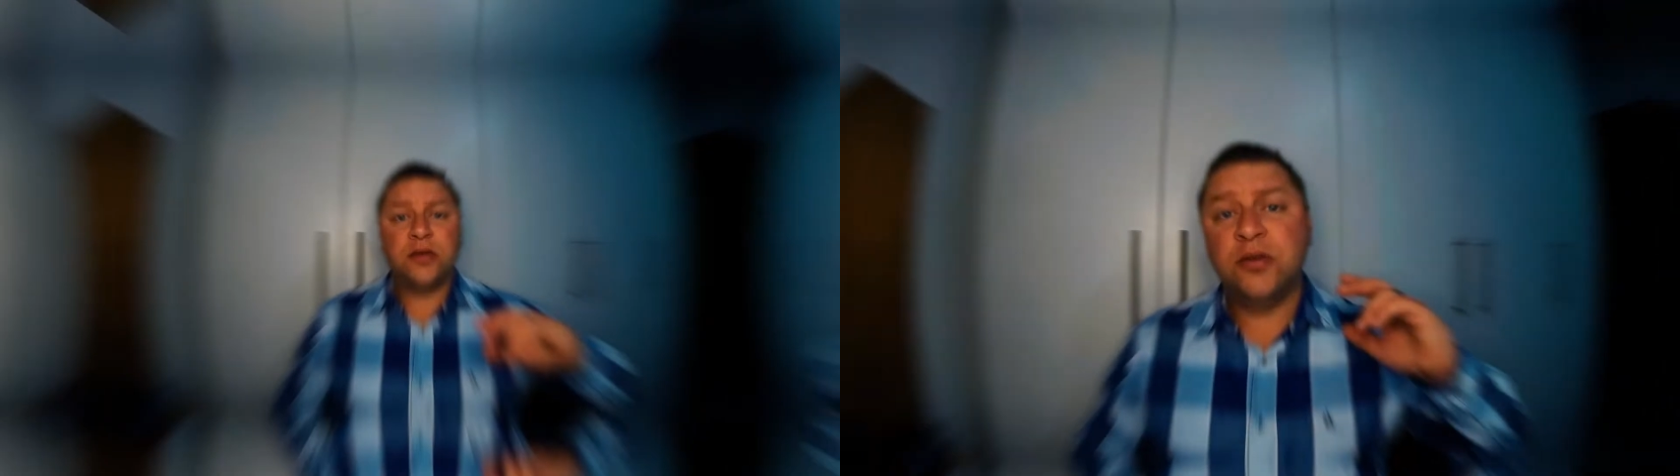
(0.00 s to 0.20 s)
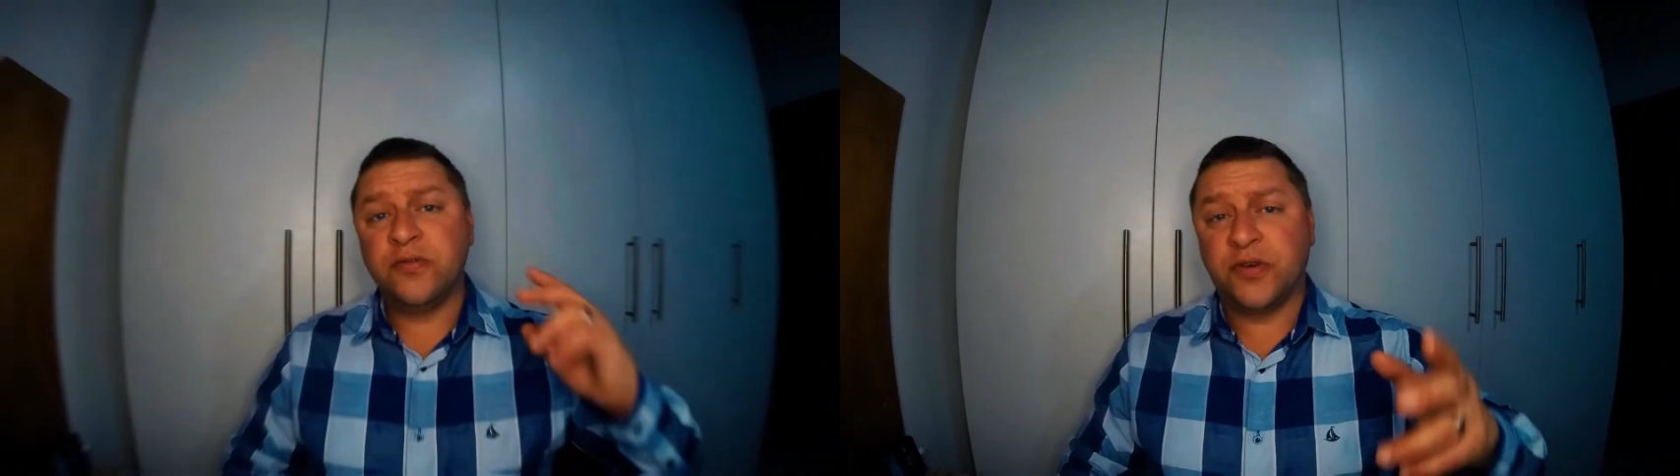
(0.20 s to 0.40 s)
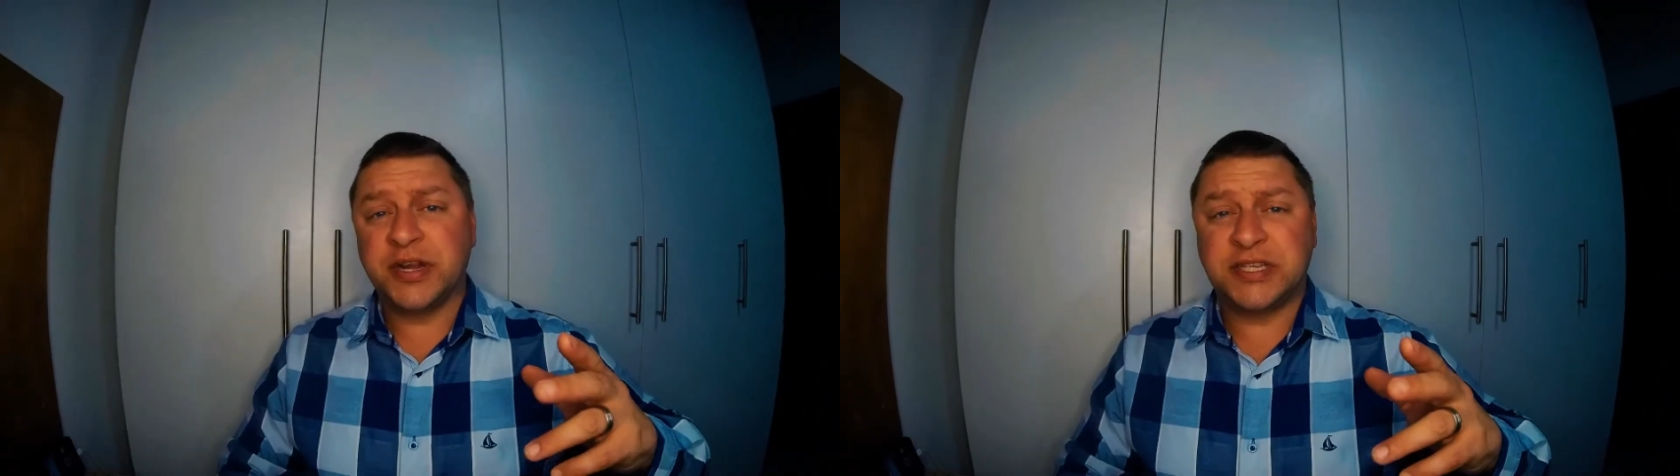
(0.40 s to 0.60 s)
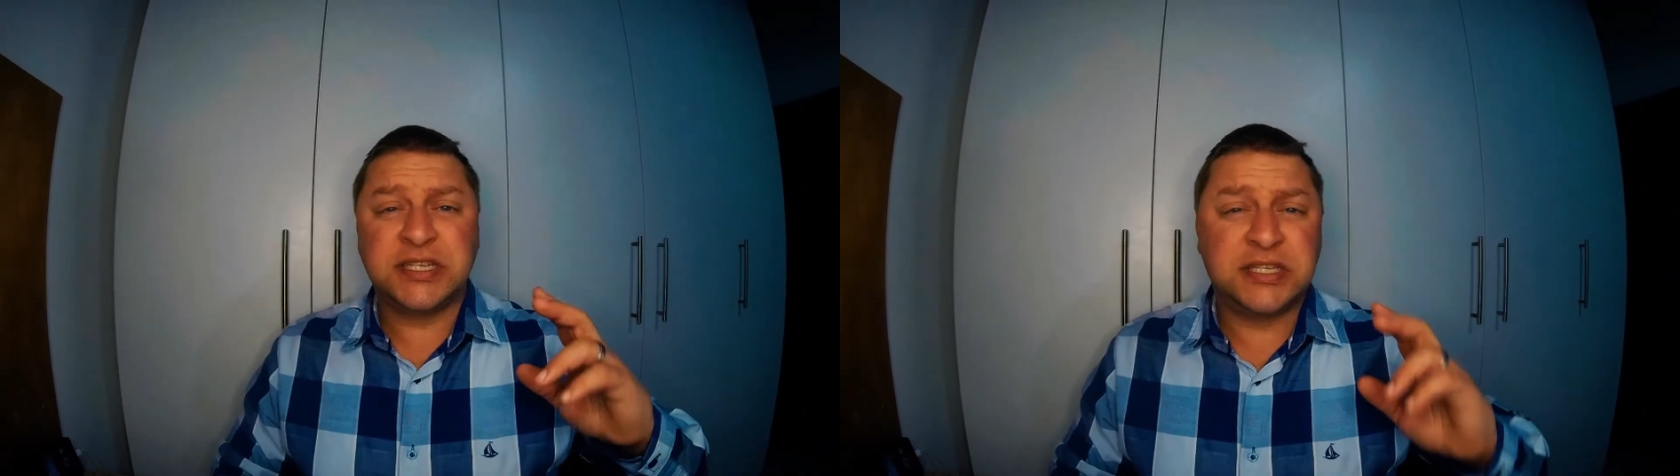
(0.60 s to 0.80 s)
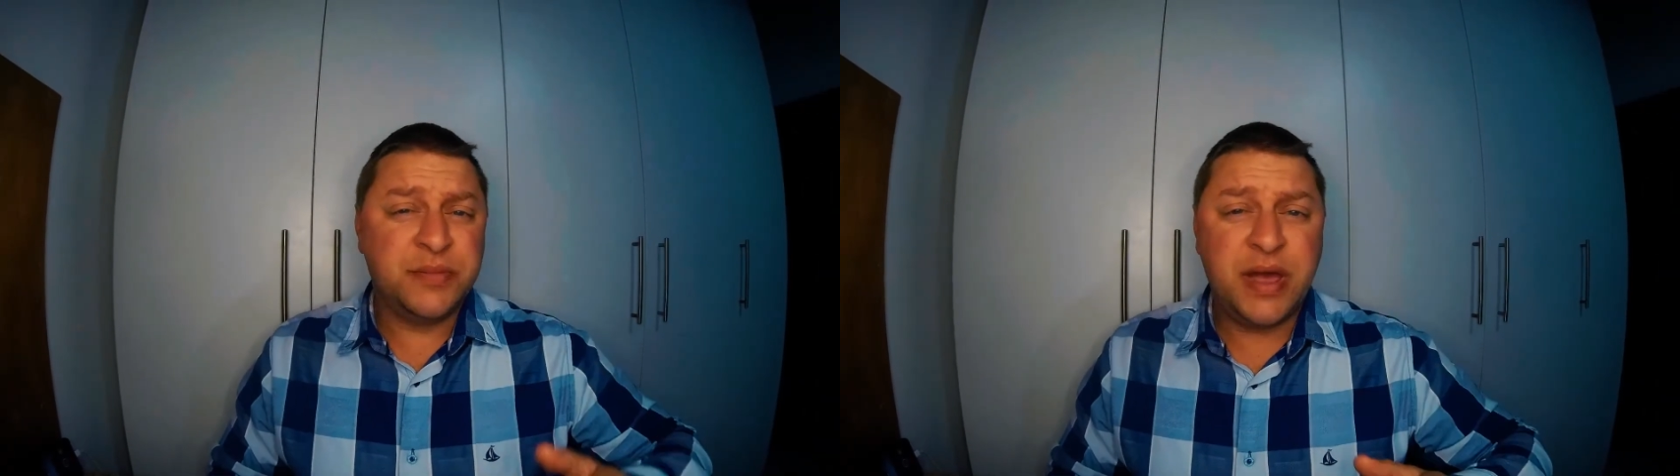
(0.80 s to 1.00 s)
You've got a
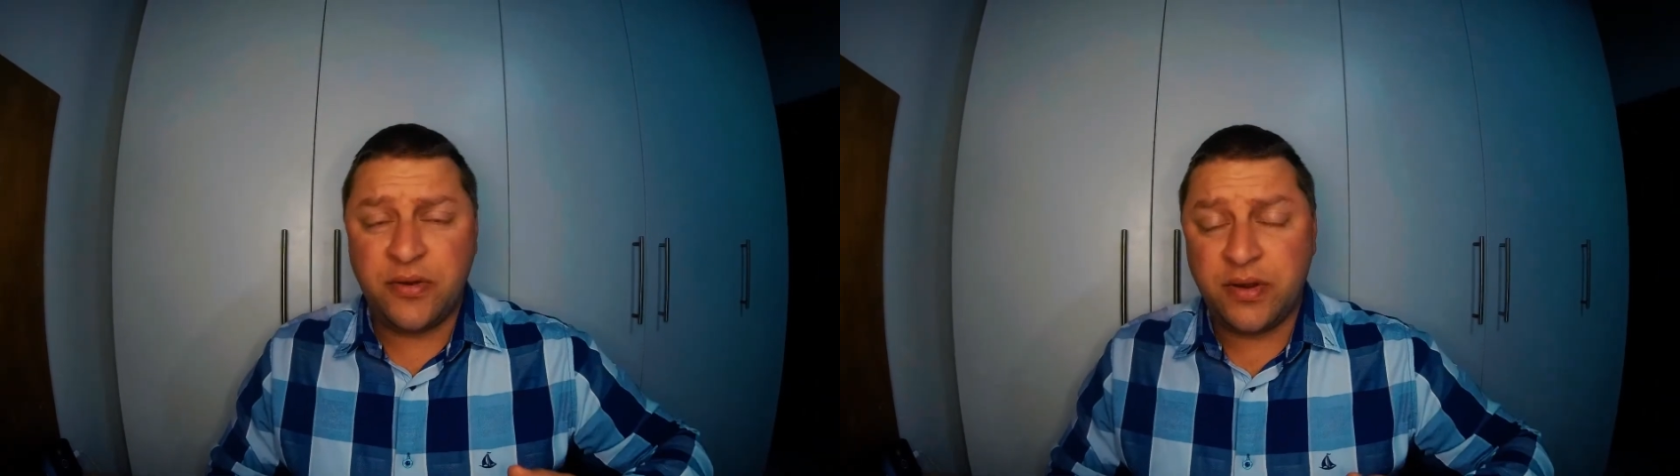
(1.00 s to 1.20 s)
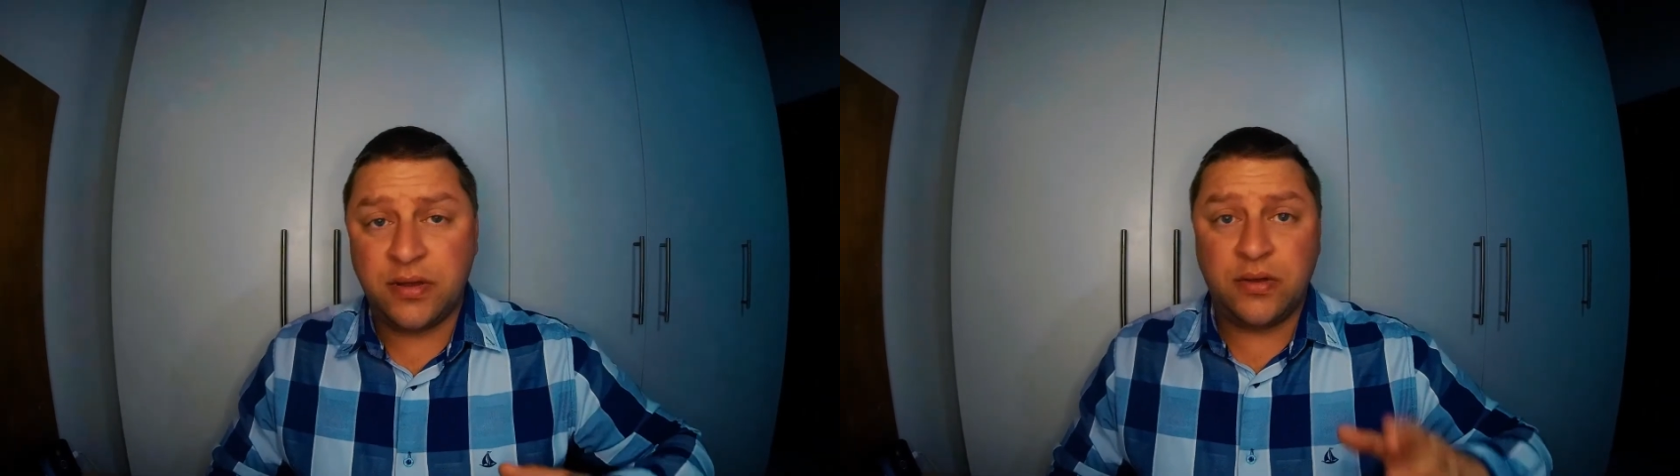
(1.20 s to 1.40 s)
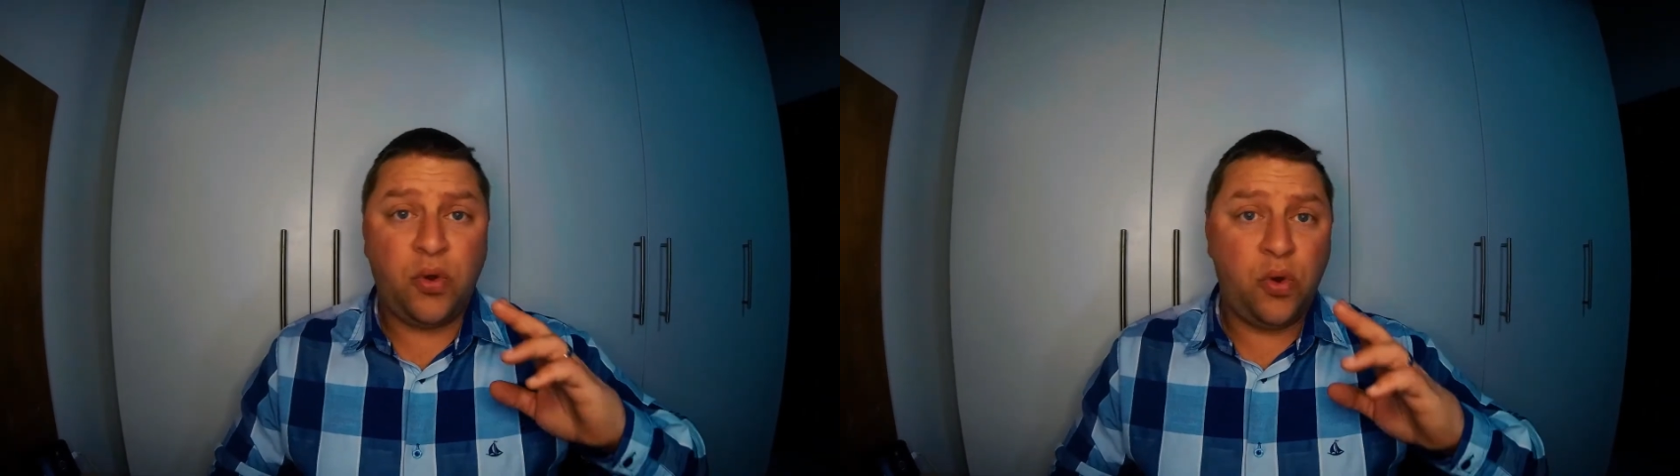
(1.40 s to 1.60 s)
system error